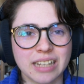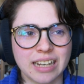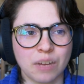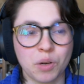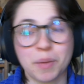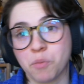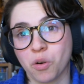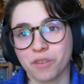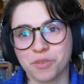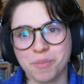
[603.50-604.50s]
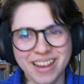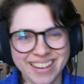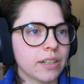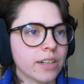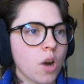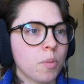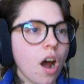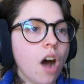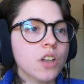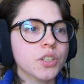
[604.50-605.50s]
and I want to make more of them. Star
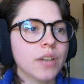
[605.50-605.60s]
Cobra also